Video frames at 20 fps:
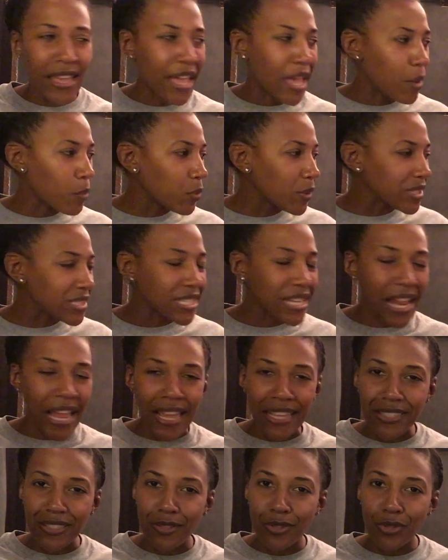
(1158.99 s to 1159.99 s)
And what did
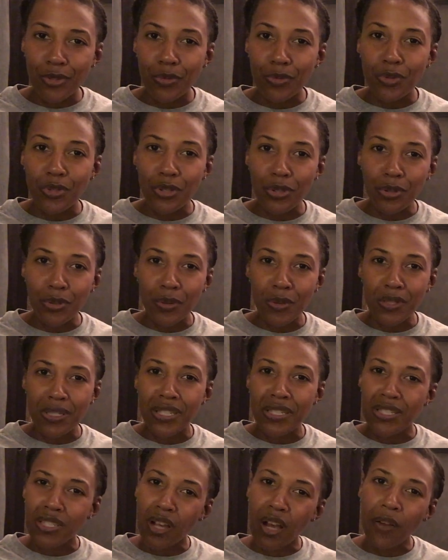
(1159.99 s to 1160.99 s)
Isatou do
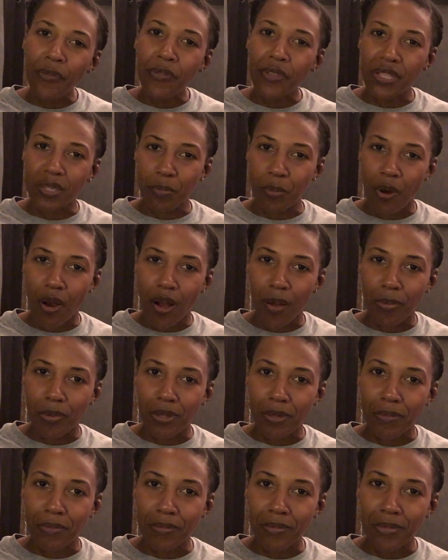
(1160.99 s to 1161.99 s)
to solve this
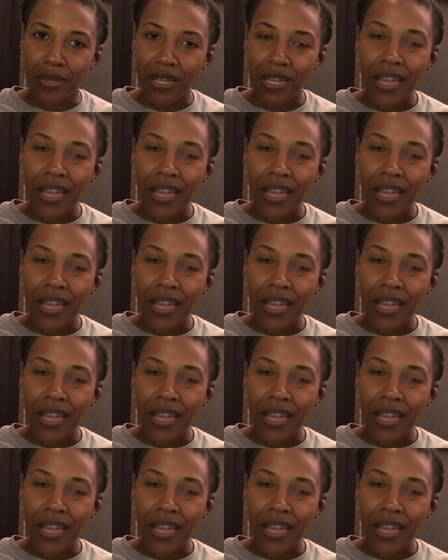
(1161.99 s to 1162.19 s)
problem?